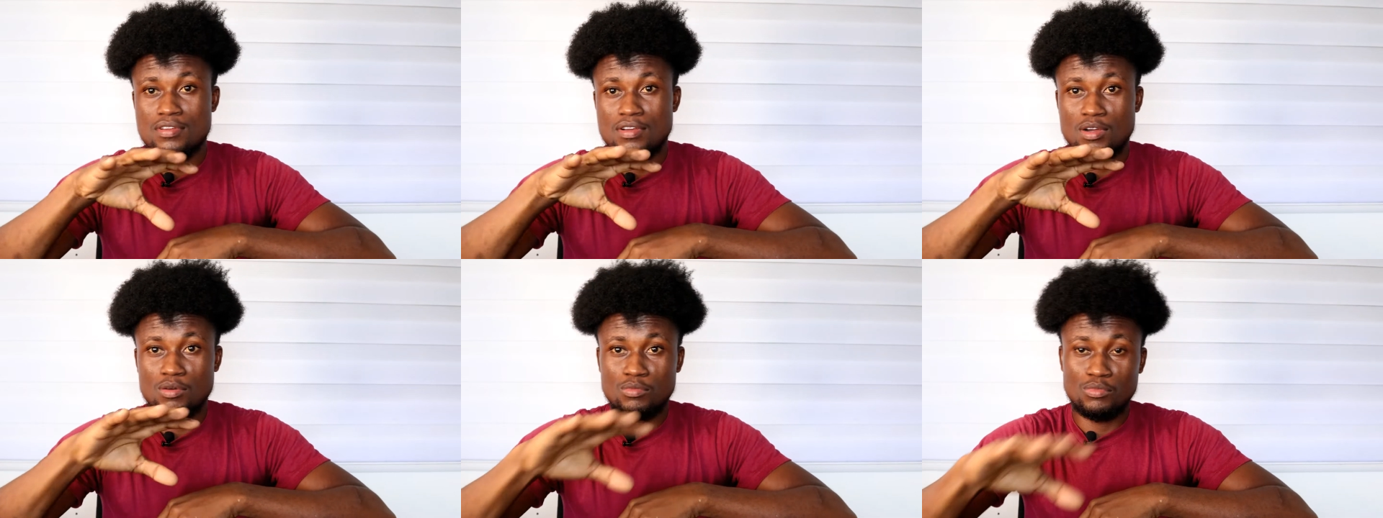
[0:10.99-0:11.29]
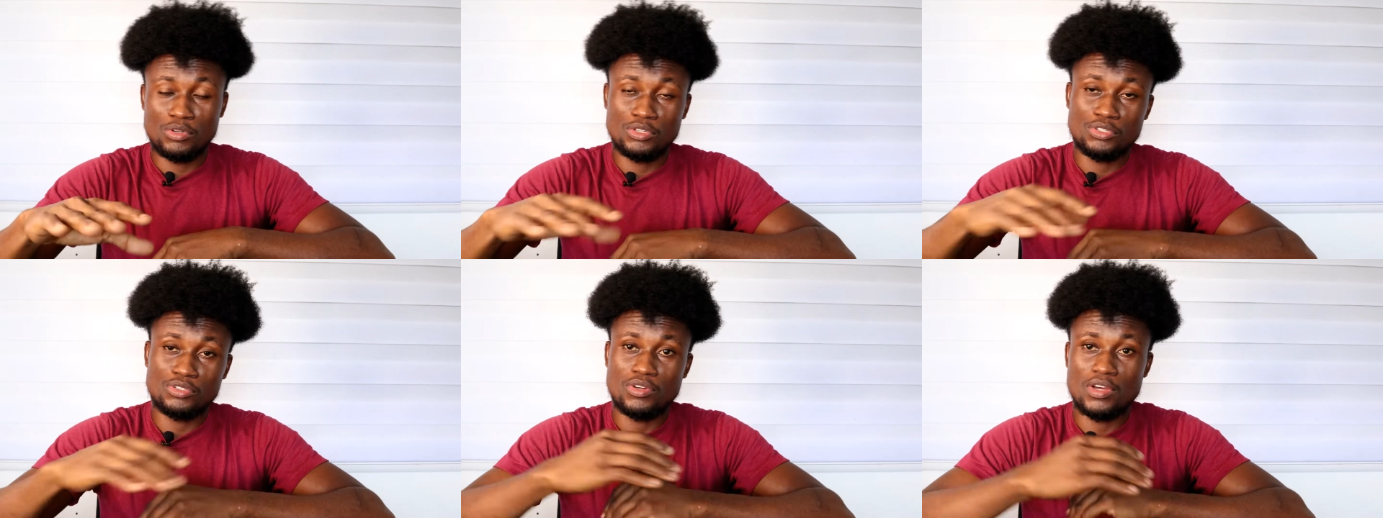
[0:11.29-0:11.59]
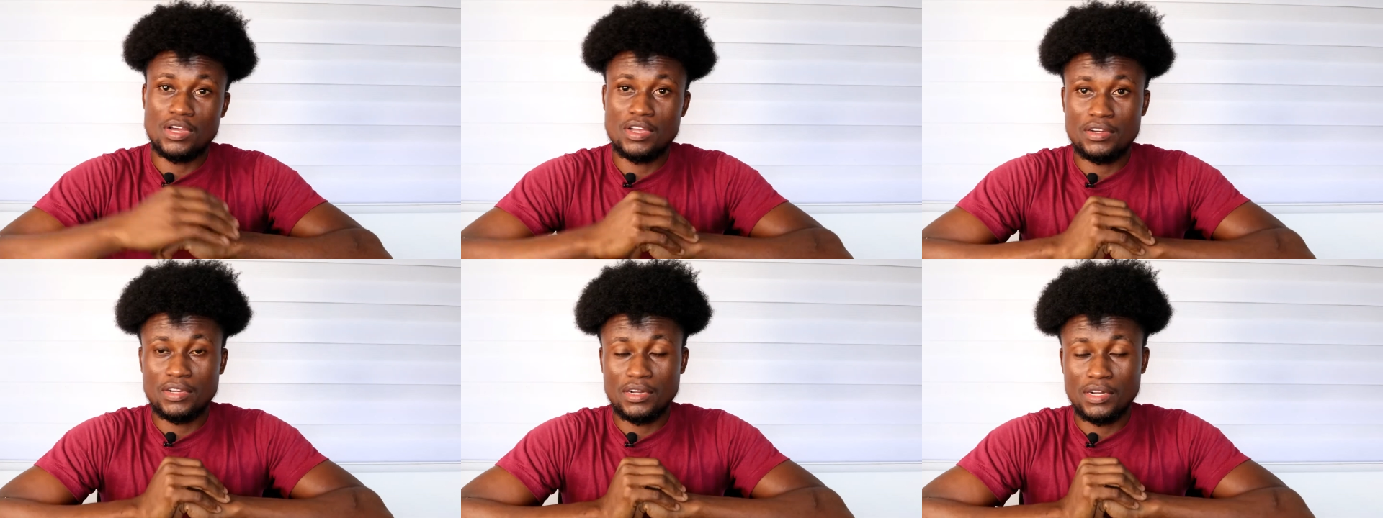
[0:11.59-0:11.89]
I'm going to show you
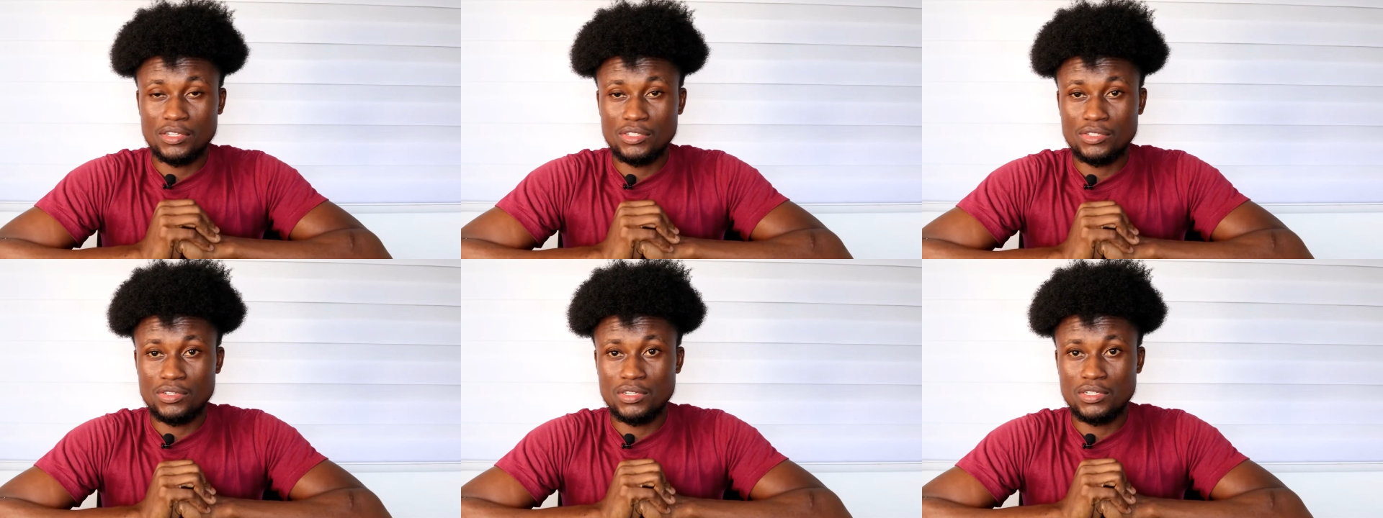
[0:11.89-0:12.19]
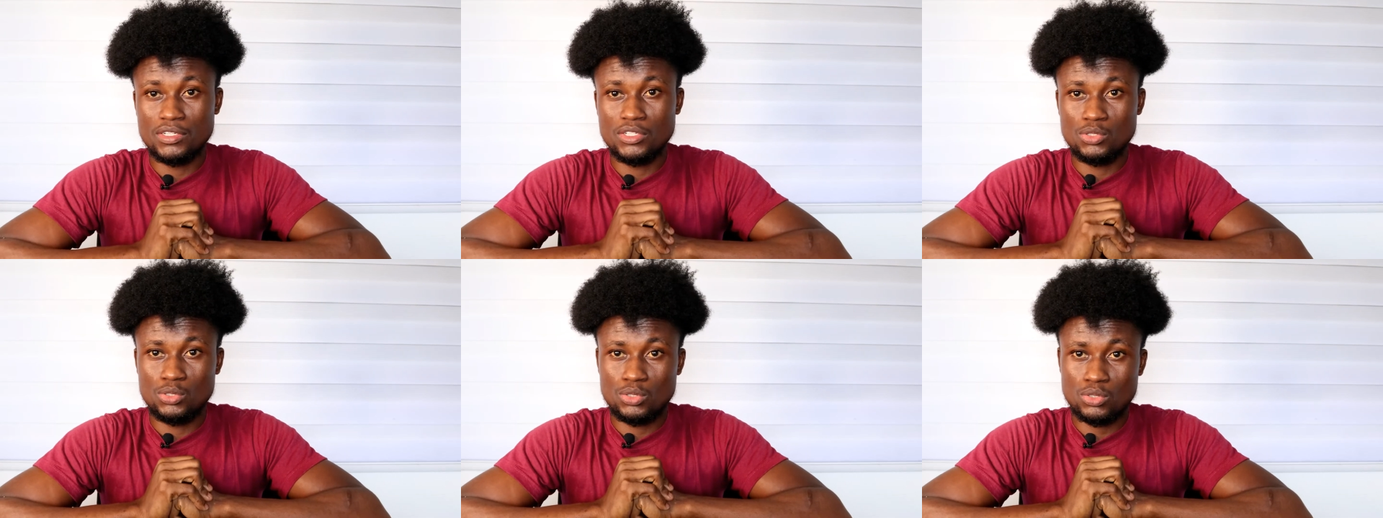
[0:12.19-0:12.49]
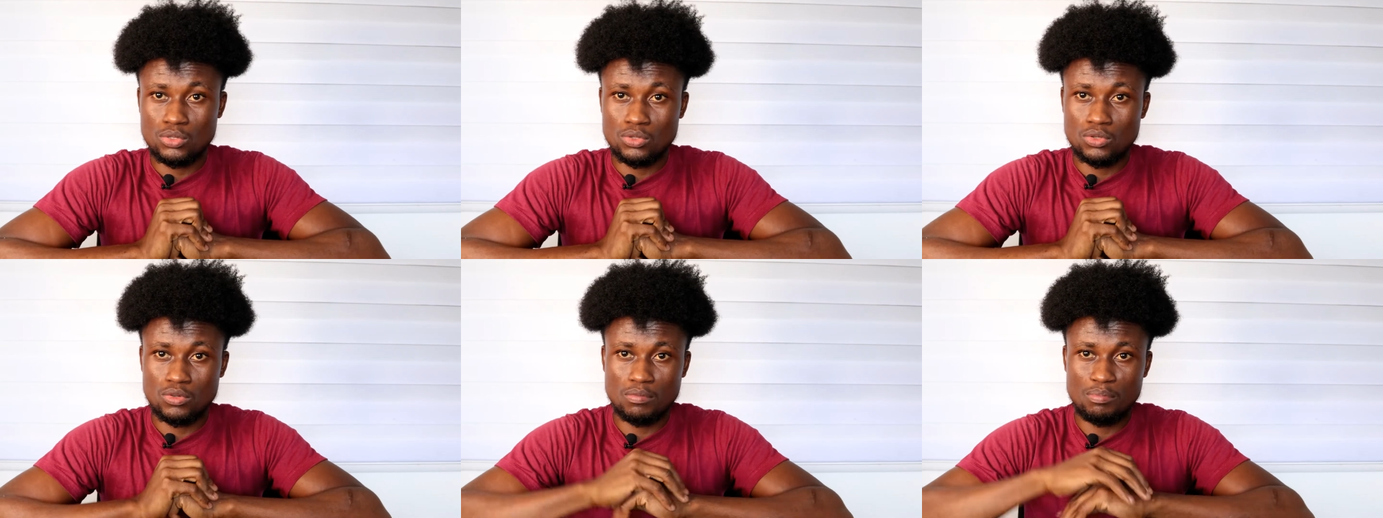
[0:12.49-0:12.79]
how you can actually
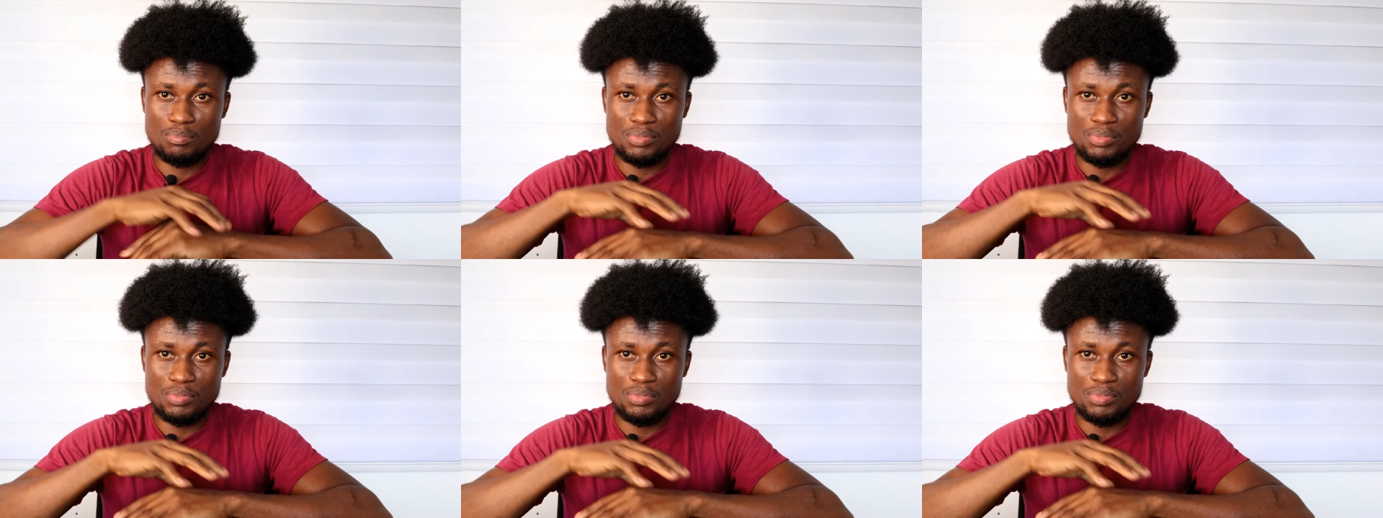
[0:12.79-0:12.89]
install